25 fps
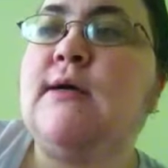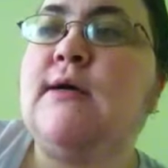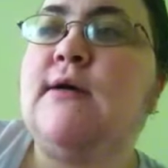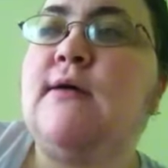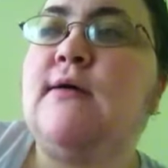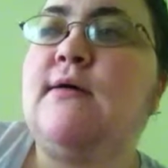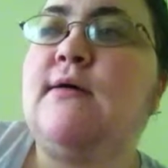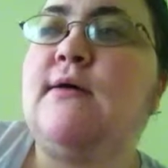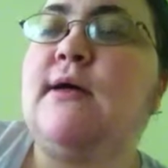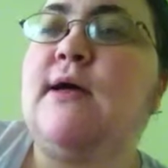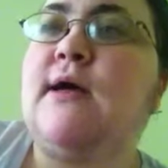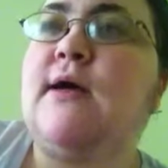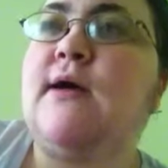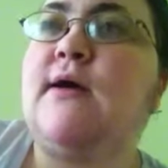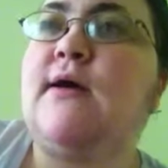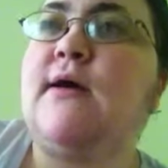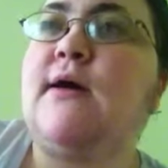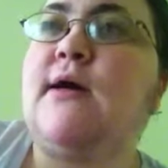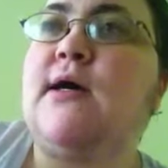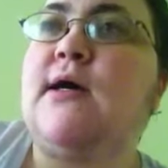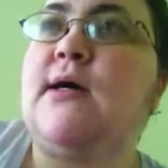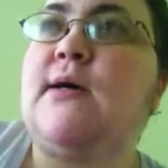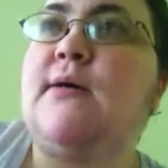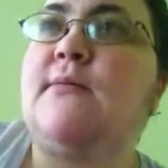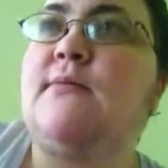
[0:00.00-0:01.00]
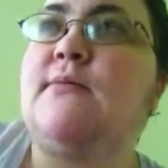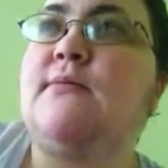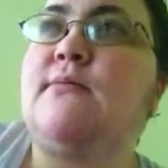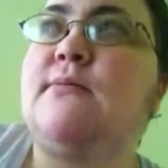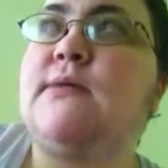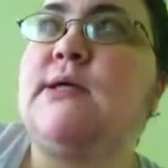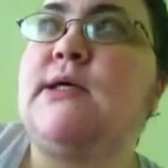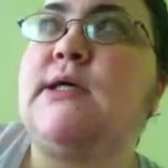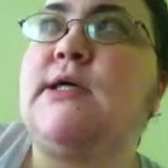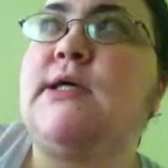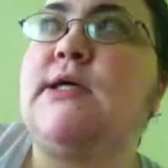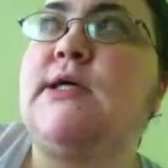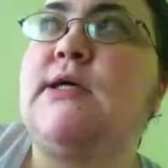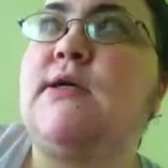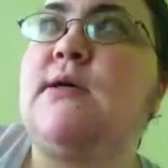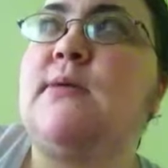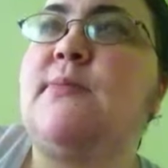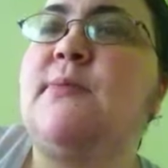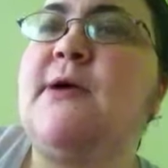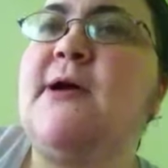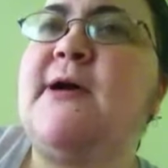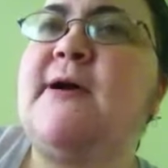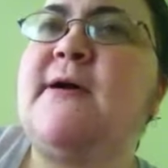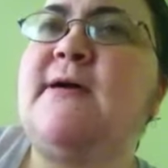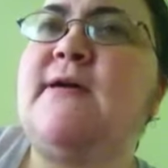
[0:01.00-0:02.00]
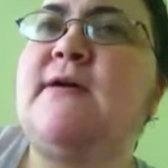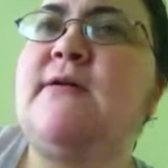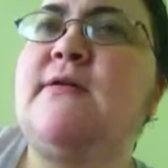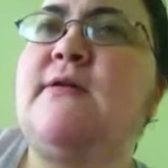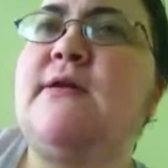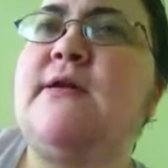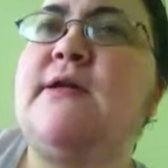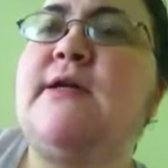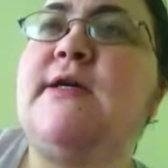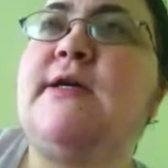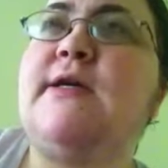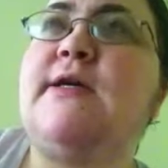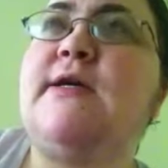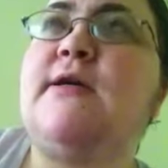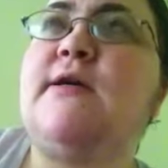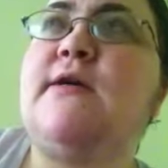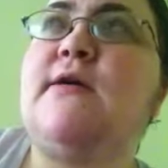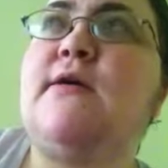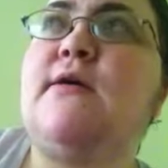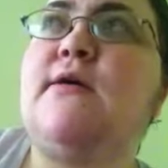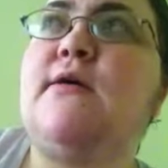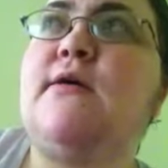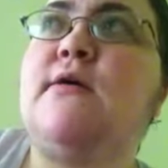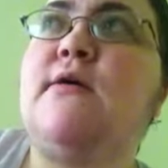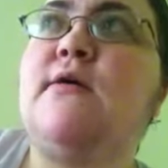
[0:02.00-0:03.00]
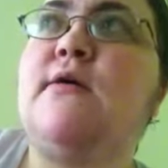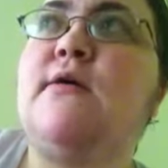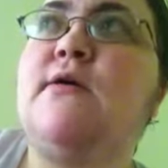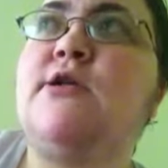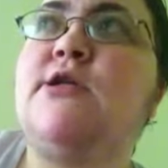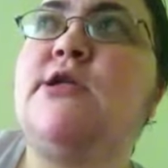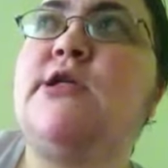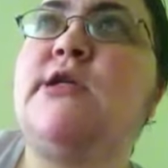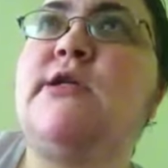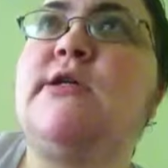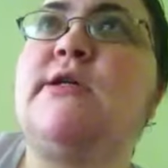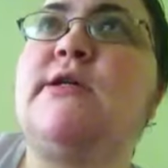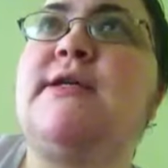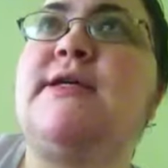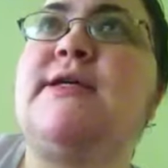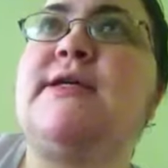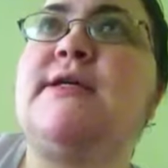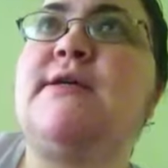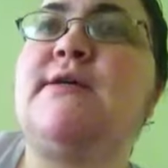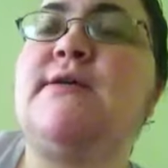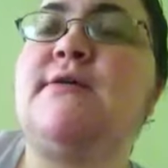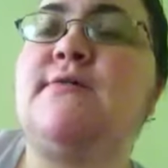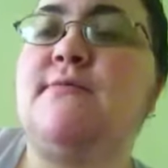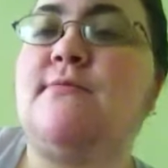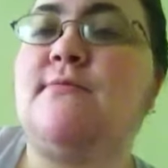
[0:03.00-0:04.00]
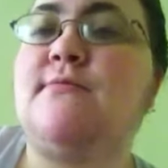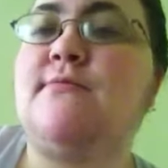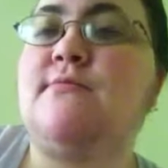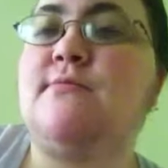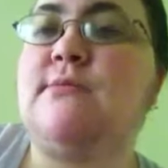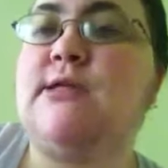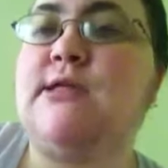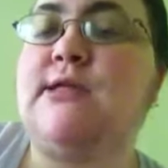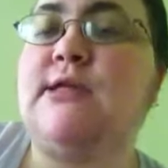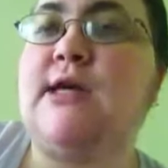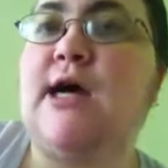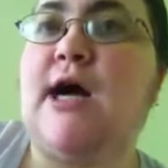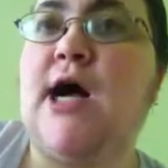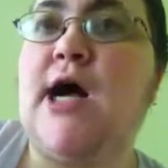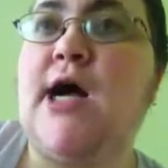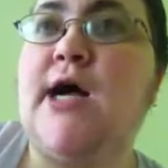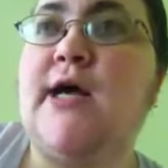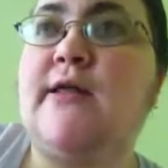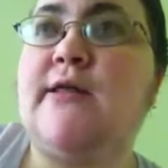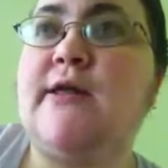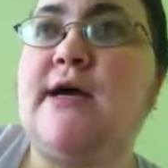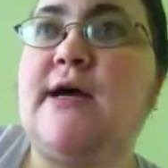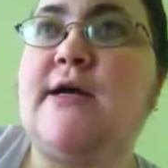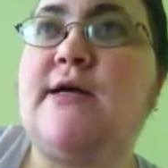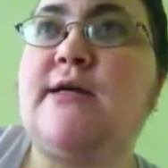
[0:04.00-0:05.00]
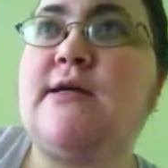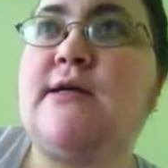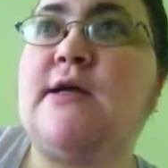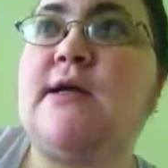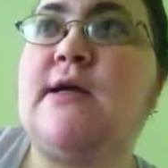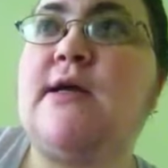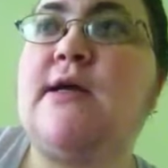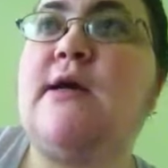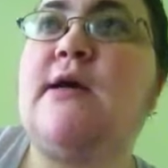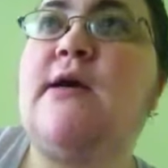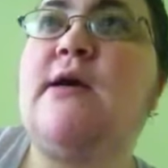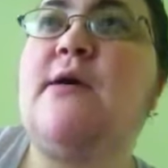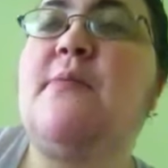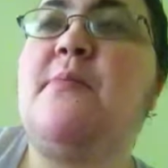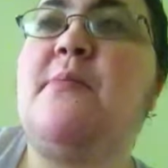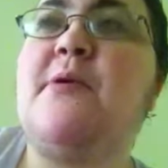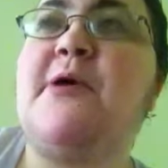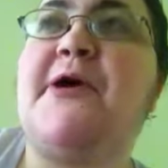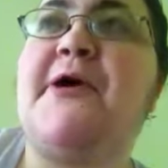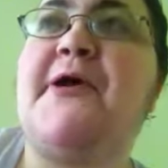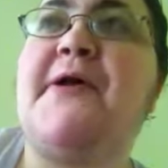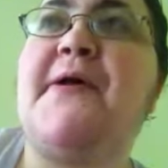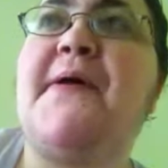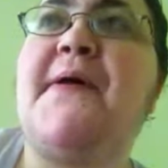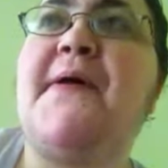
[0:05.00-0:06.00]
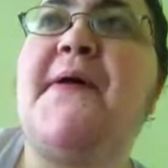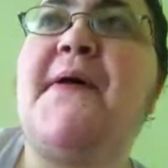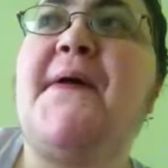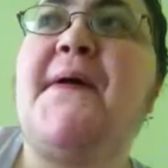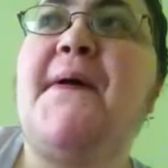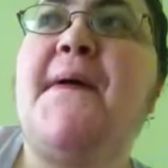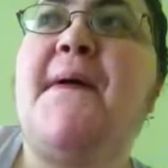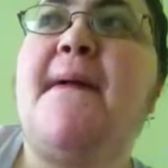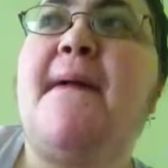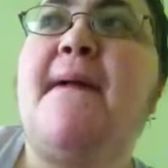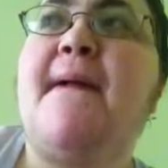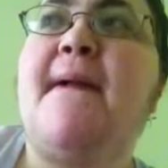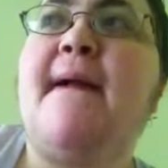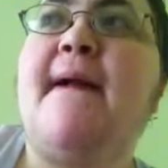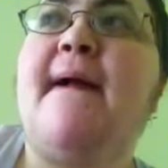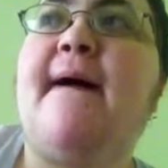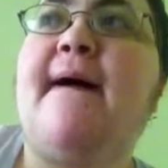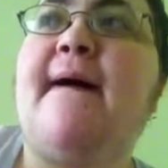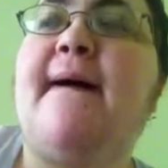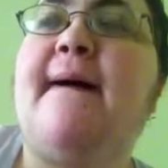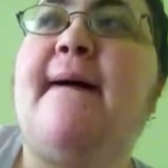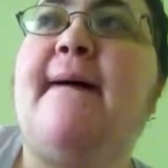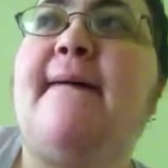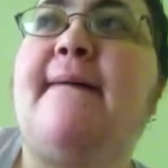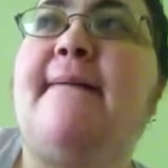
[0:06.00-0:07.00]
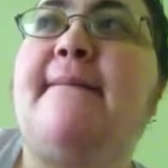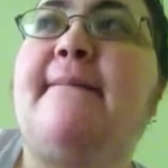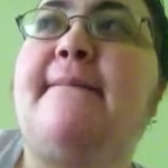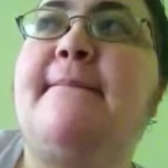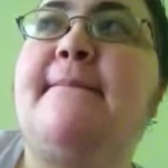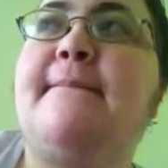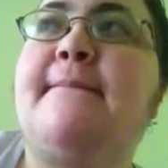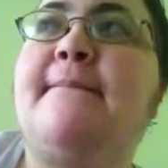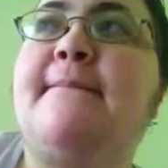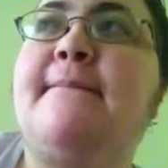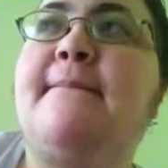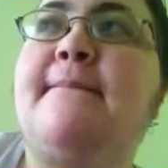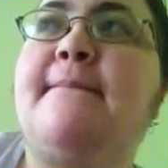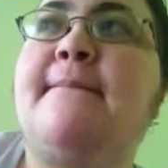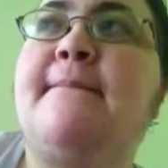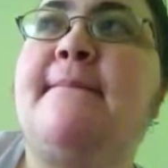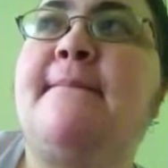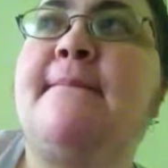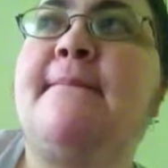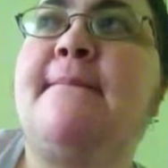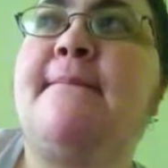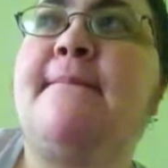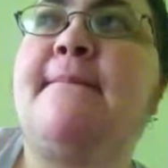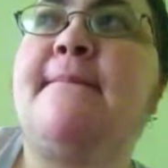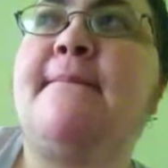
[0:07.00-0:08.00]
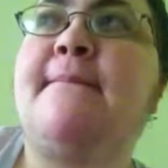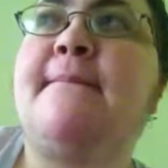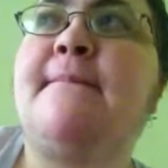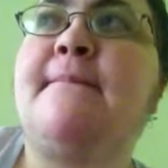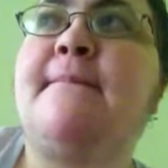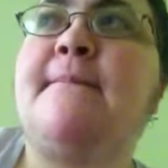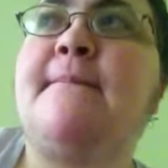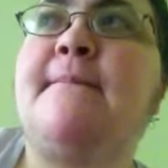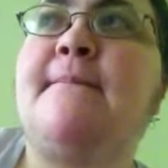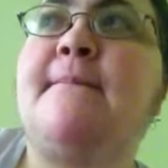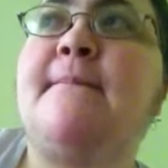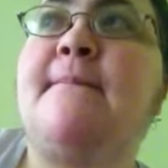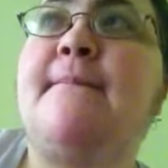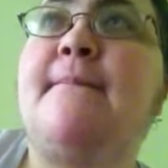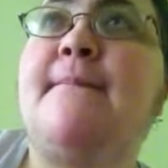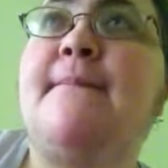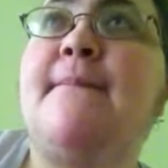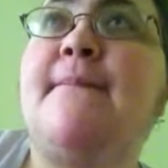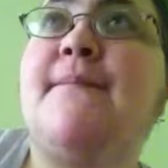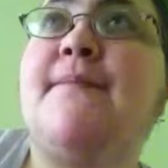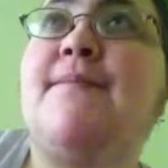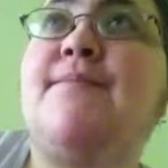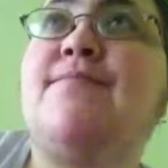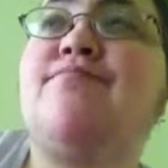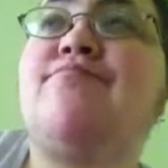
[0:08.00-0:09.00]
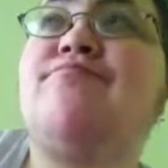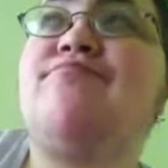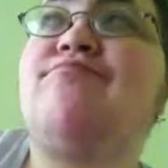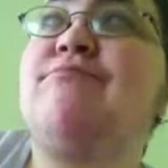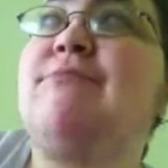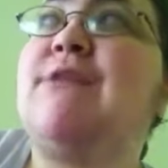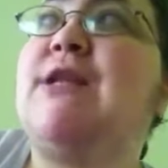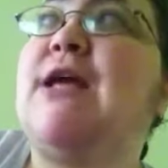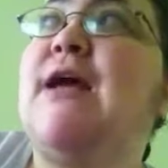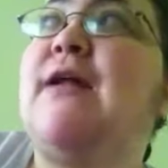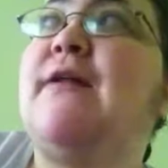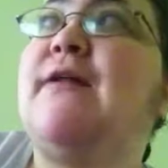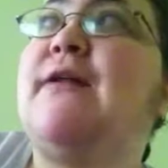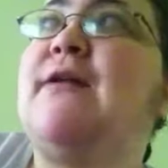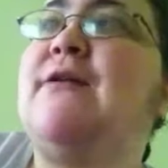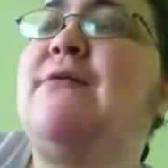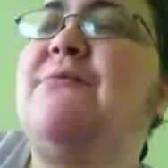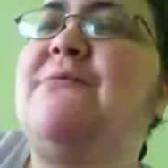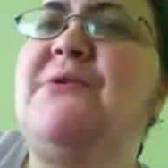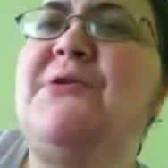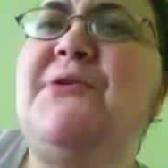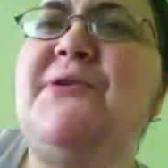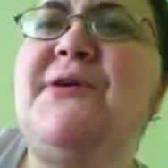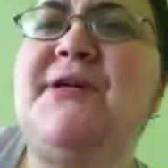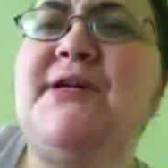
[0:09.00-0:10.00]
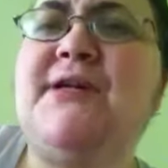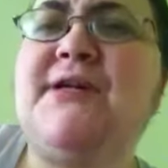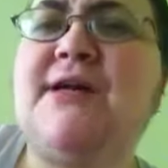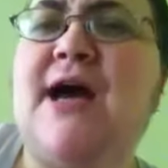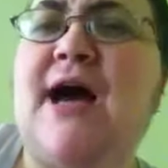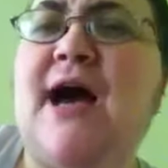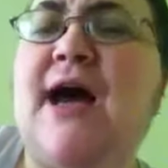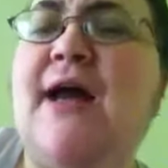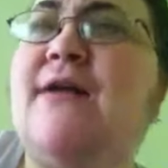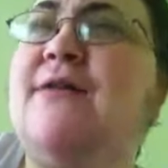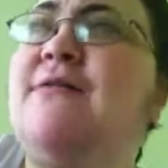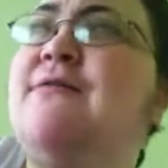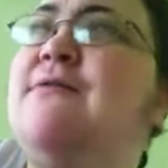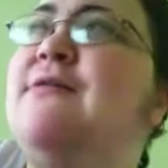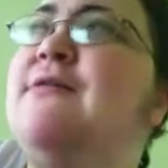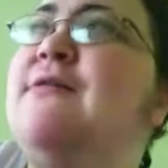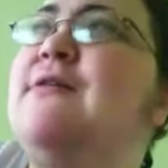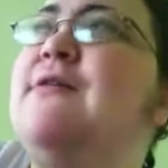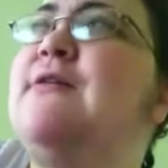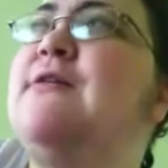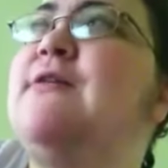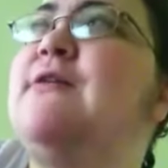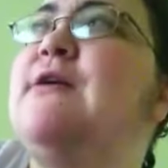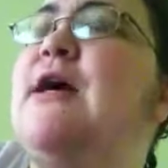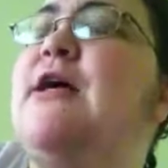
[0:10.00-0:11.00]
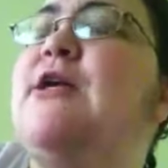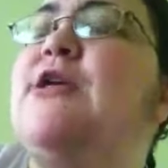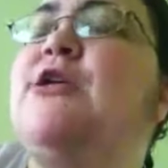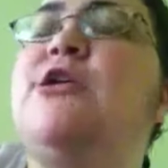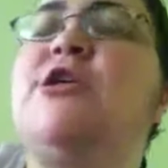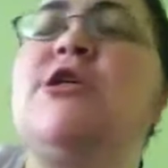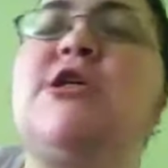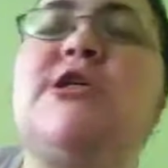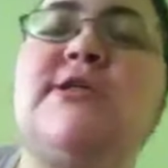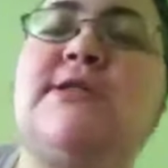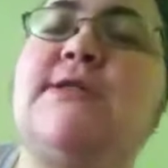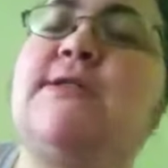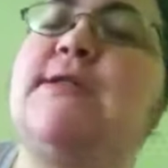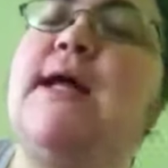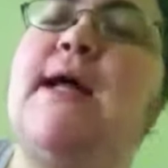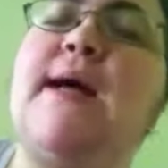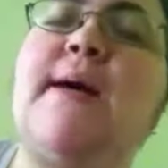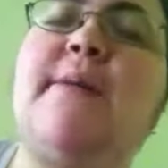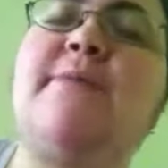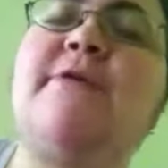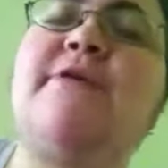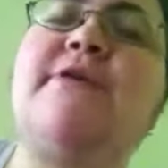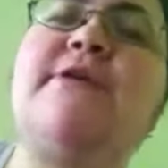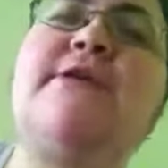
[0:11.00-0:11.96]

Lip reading: but apparently she did die that day. But, they don't really, I don't really understand because